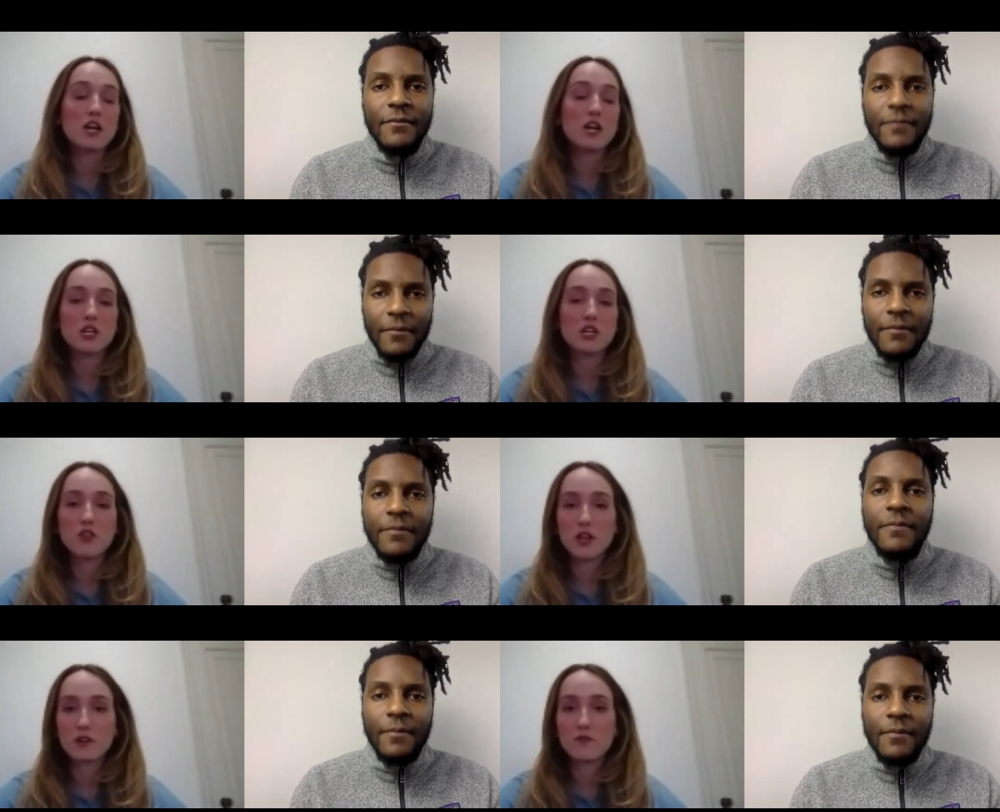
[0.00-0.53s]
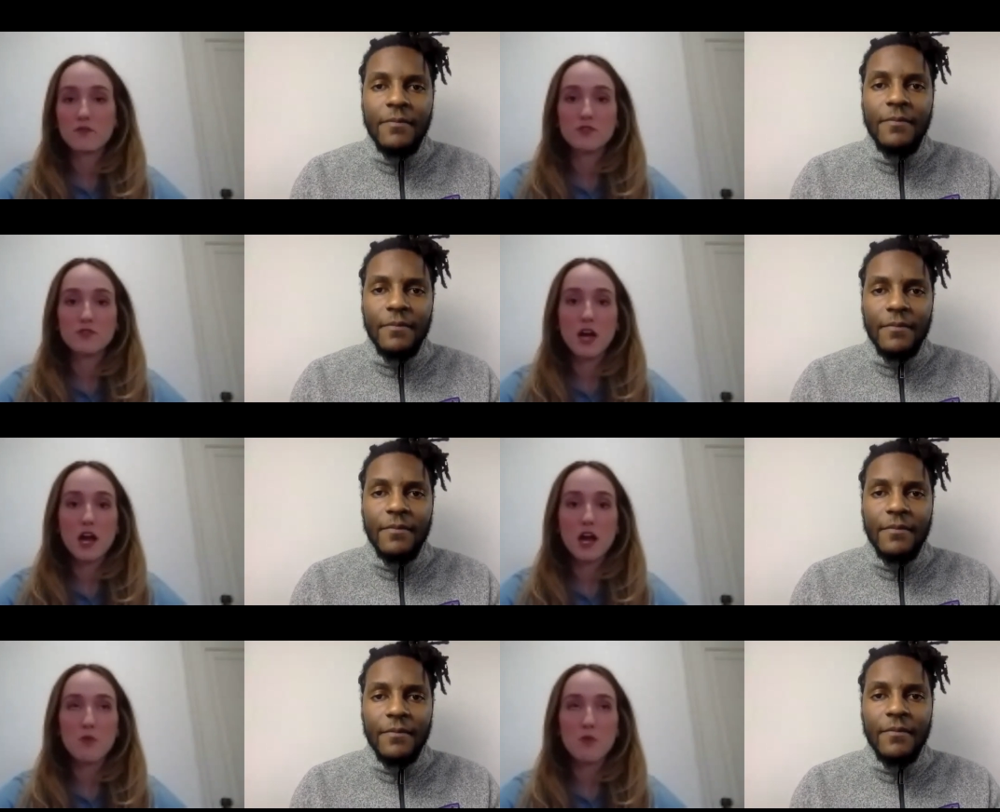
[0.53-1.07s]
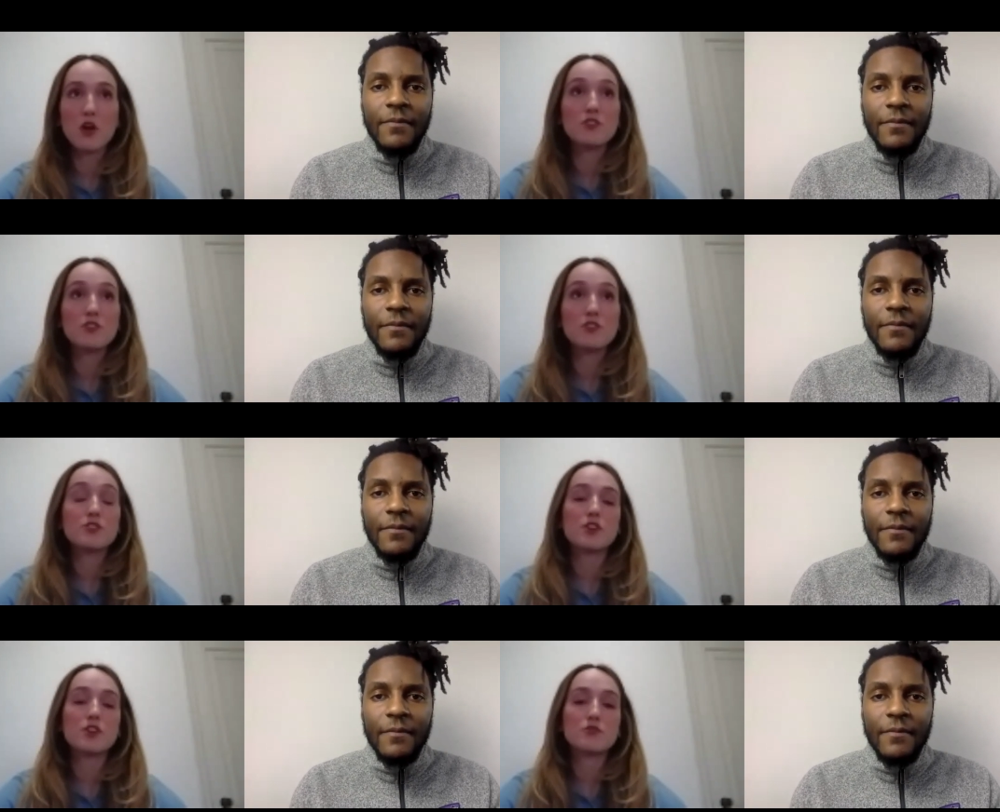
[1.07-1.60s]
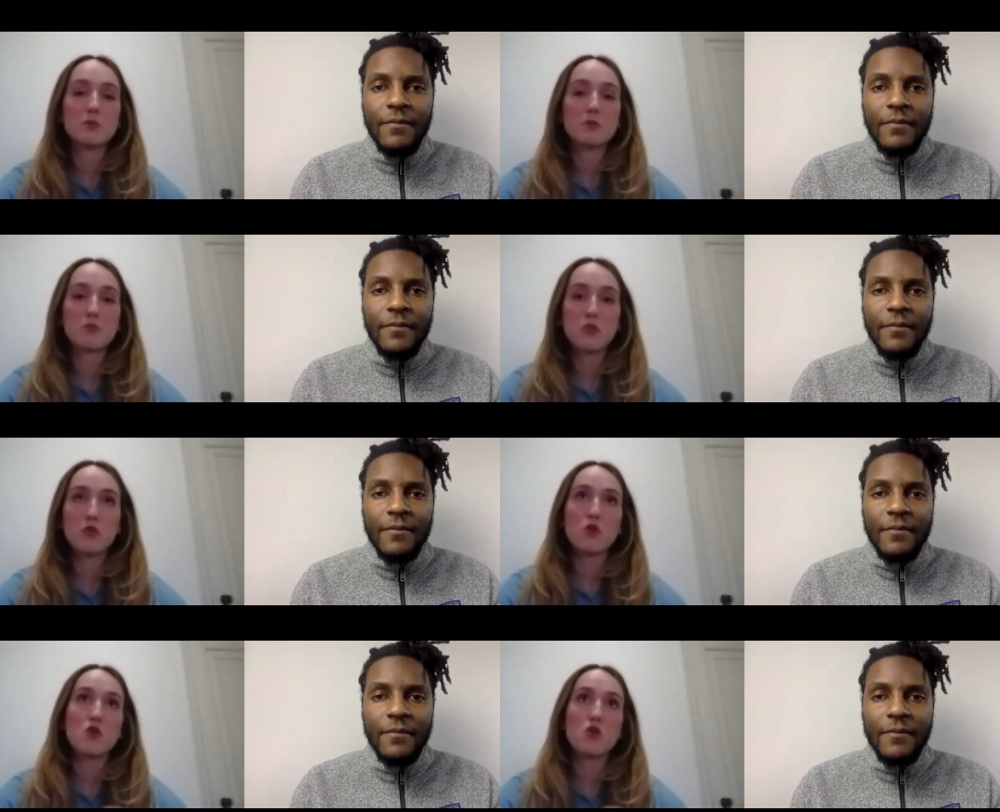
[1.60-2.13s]
Speaker 1: in clinic full time. We also started doing
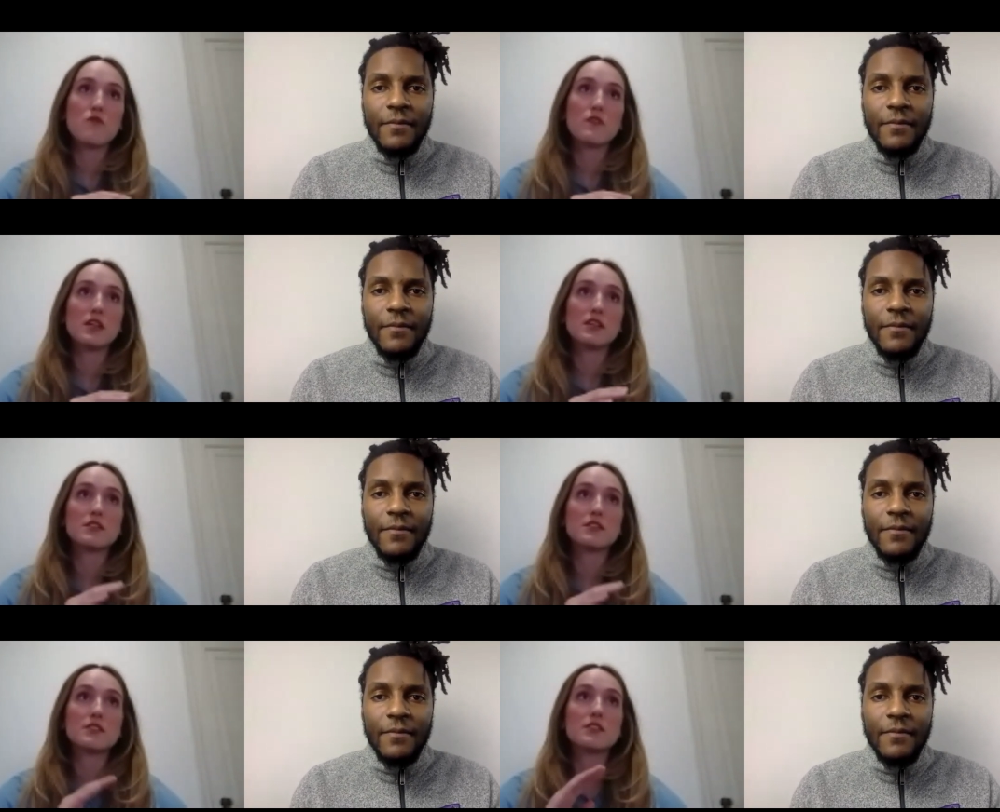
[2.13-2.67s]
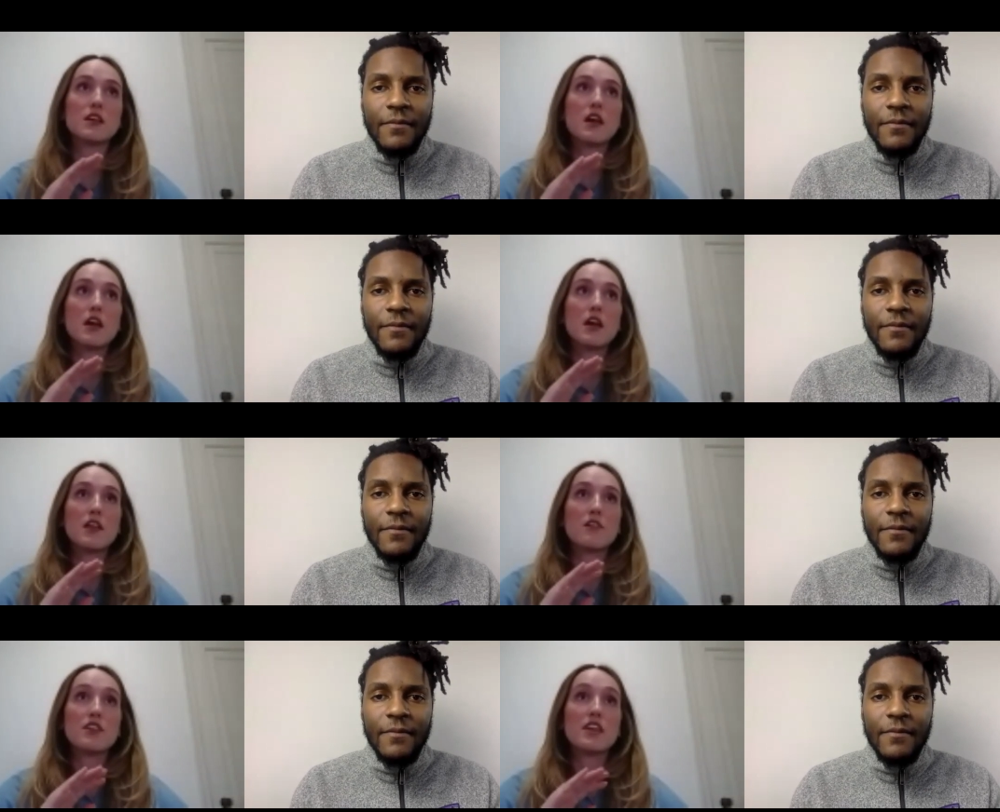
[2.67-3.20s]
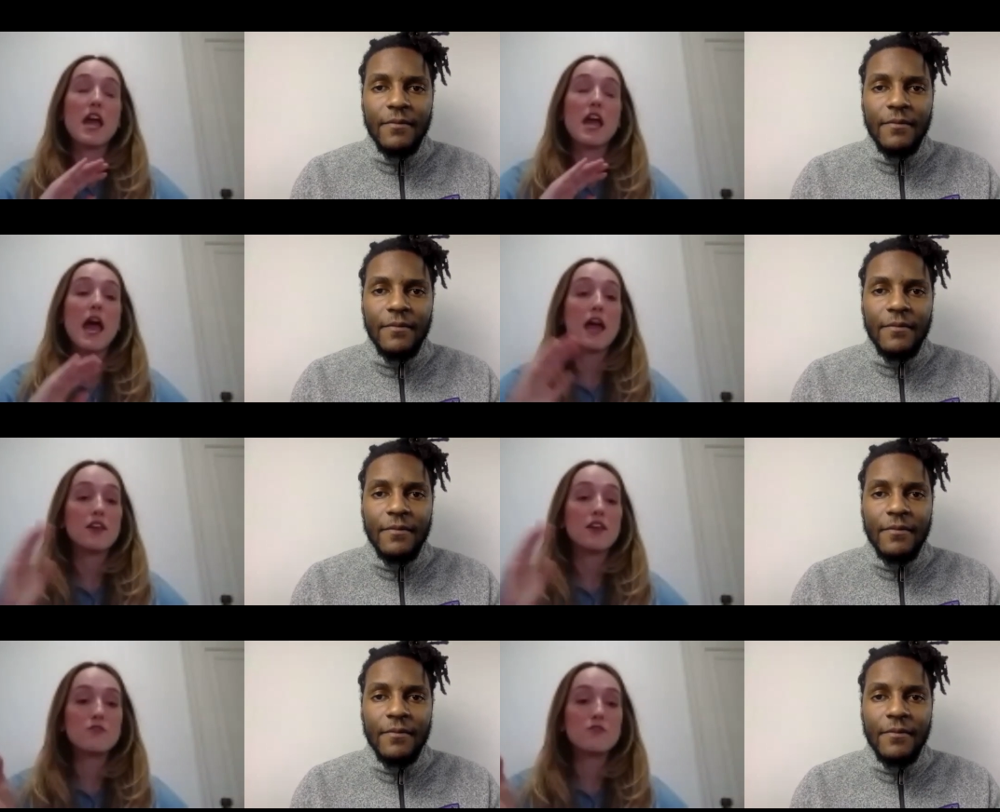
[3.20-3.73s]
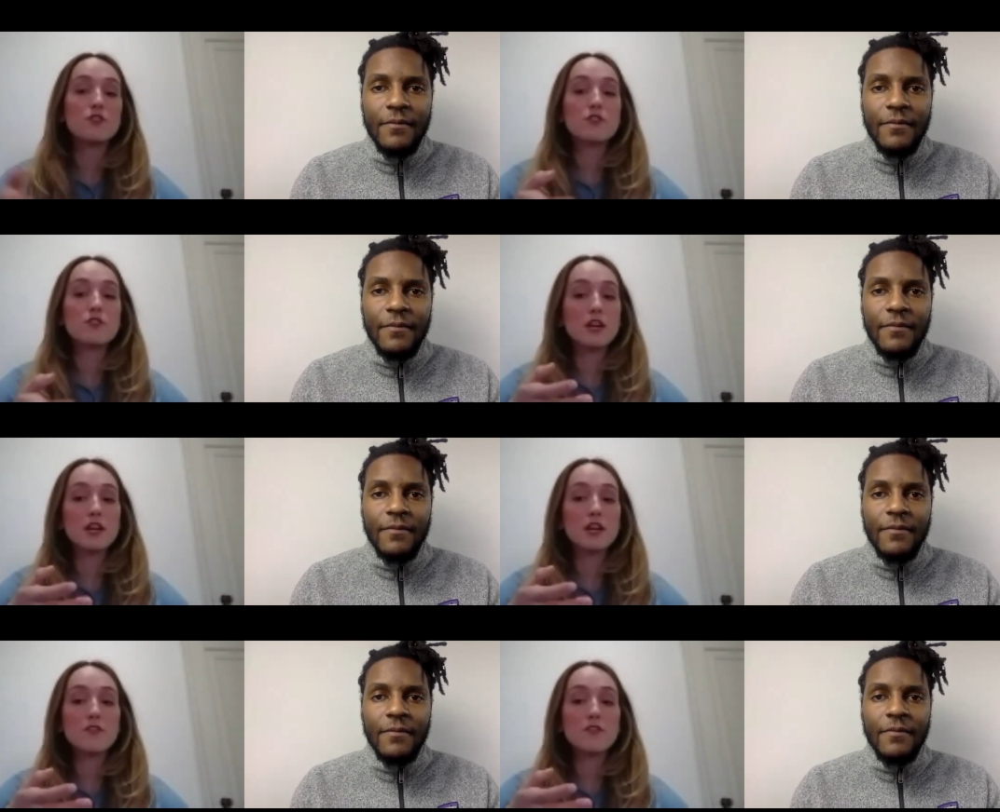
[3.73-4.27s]
pro fees the end of your very
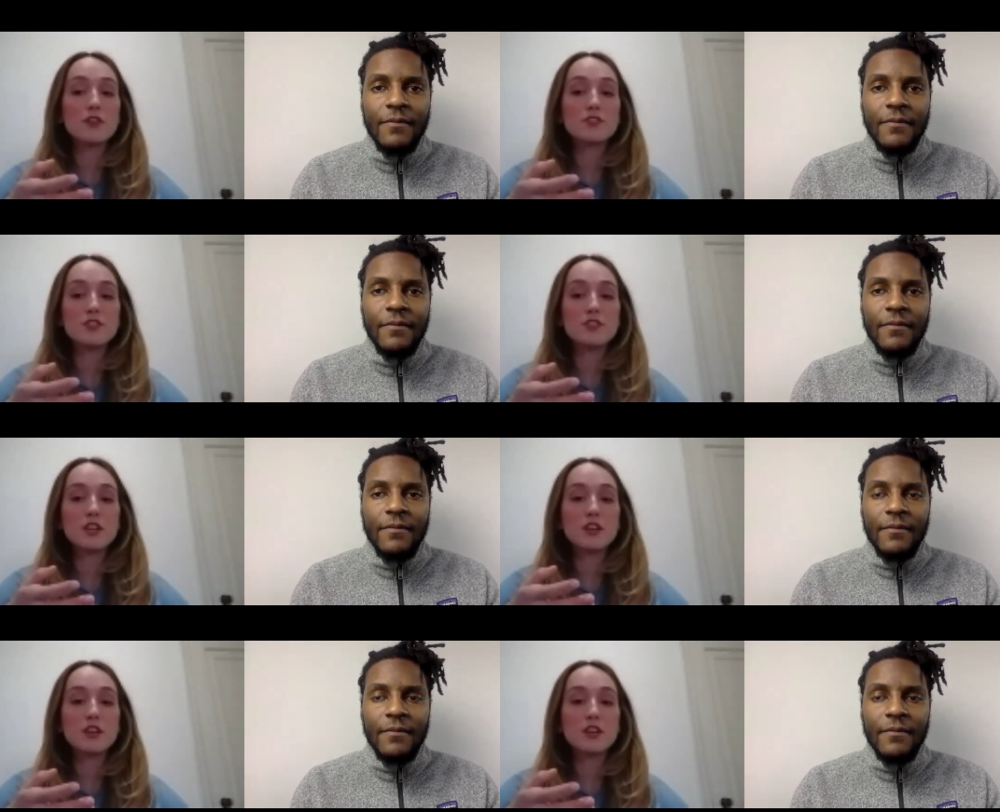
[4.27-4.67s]
first year.